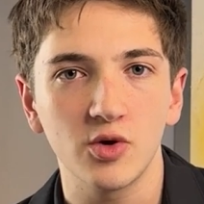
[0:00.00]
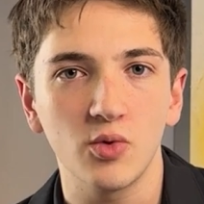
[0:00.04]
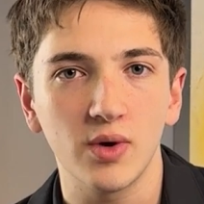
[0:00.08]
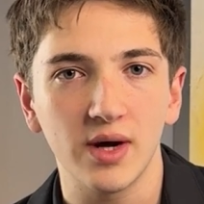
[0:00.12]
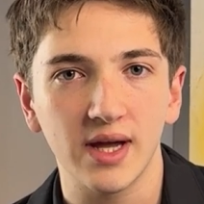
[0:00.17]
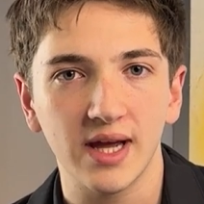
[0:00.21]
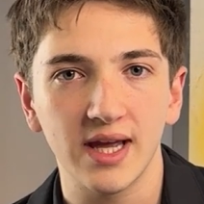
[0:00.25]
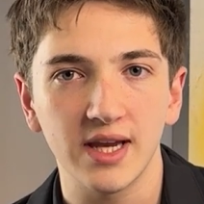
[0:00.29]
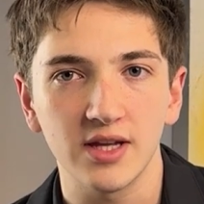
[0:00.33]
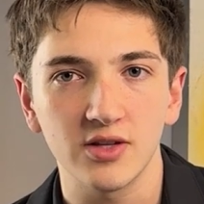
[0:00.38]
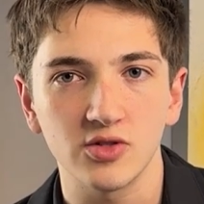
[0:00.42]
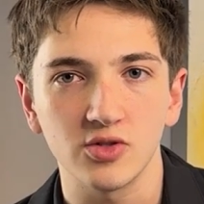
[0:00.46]
you want to
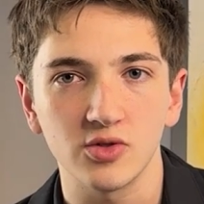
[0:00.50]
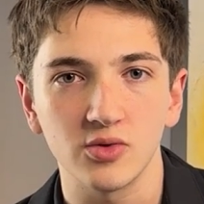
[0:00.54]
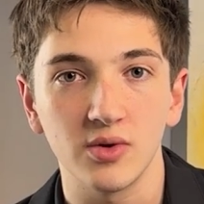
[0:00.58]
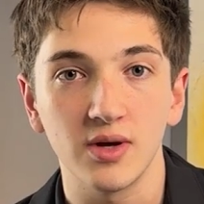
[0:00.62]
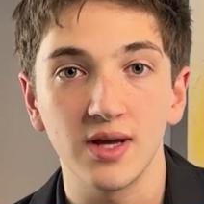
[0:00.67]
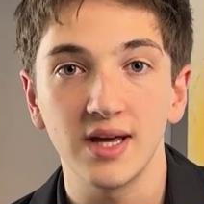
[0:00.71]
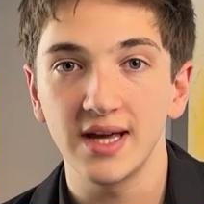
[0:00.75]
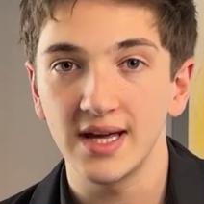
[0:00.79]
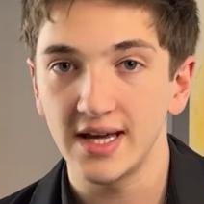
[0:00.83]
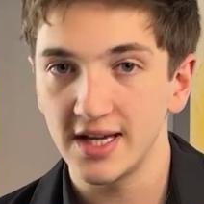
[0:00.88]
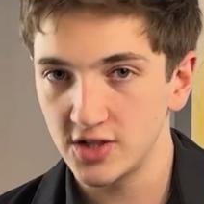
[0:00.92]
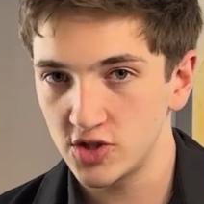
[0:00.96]
get into.
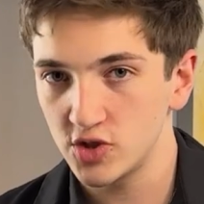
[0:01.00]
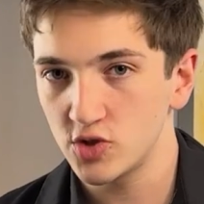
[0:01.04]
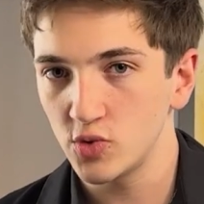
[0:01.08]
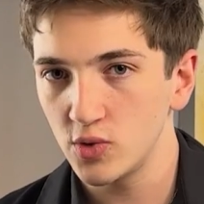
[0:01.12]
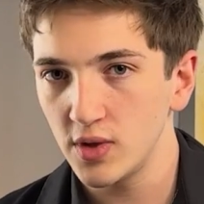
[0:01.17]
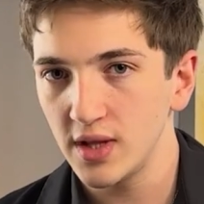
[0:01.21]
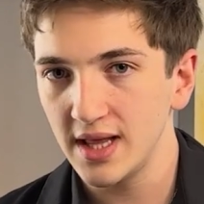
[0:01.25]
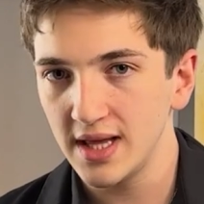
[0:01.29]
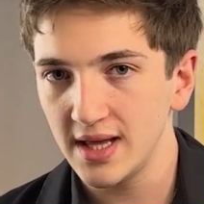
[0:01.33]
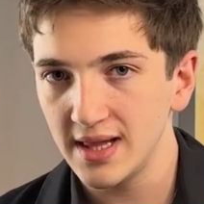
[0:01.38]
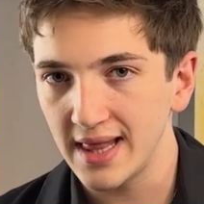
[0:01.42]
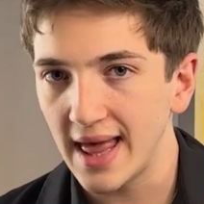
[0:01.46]
It's
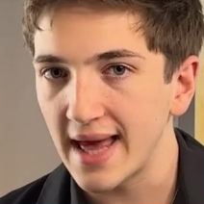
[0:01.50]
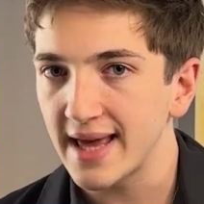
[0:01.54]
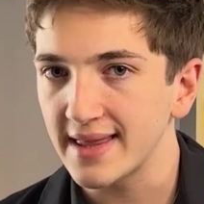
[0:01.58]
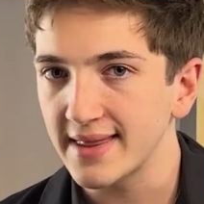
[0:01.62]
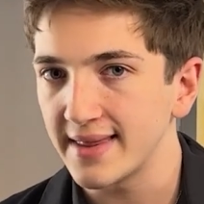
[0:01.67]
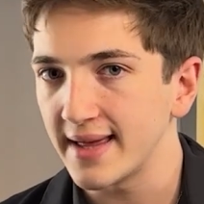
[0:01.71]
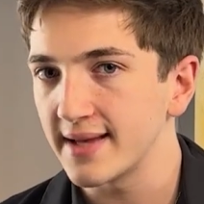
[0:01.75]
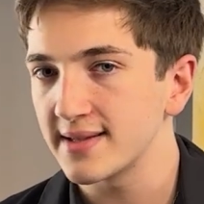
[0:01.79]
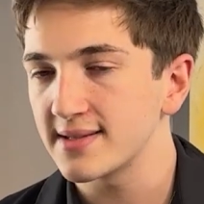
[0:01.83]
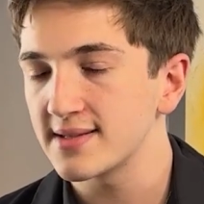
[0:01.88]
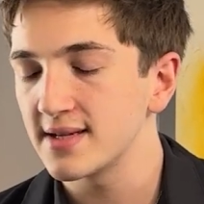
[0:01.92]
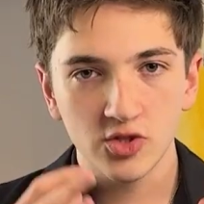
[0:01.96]
really like
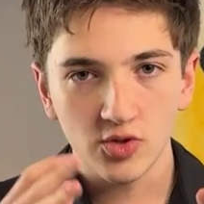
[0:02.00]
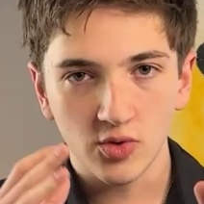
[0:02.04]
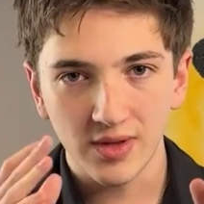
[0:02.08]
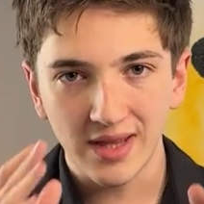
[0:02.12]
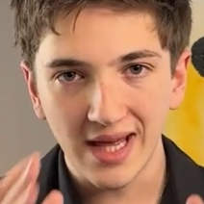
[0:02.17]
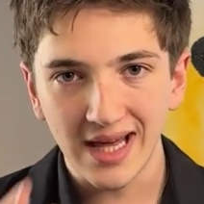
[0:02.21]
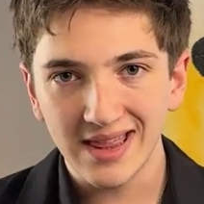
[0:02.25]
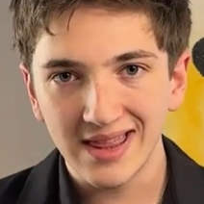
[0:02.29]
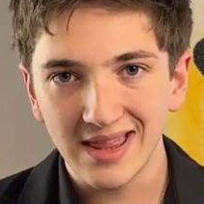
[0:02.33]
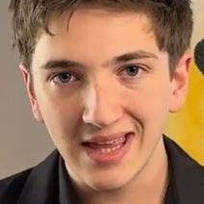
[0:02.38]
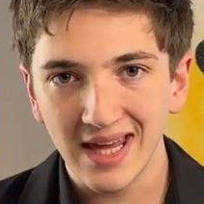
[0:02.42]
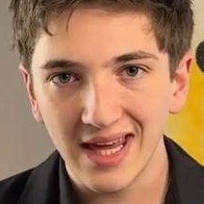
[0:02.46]
that. So
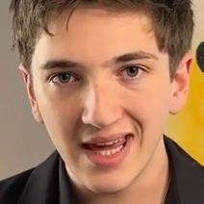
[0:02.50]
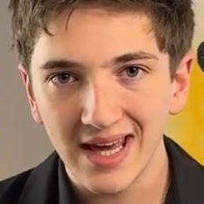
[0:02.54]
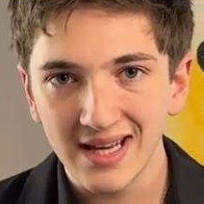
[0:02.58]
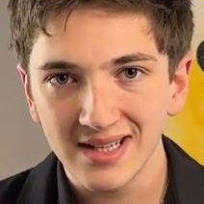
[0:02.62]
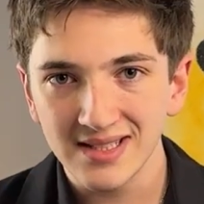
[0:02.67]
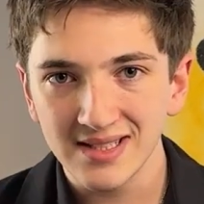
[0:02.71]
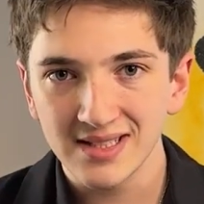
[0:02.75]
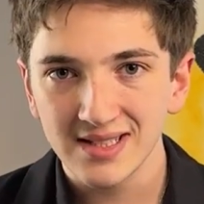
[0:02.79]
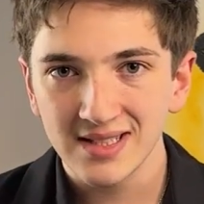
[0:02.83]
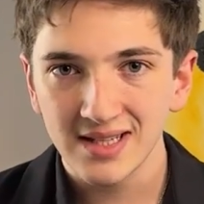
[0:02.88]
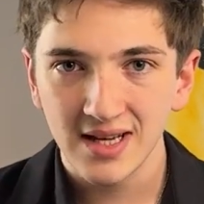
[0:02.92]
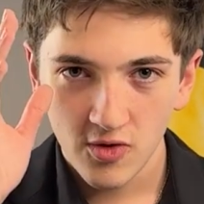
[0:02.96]
that thing
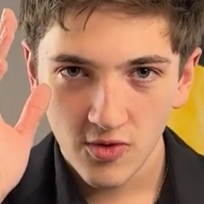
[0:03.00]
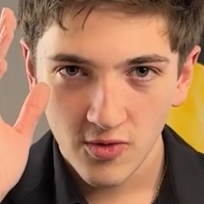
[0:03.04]
is,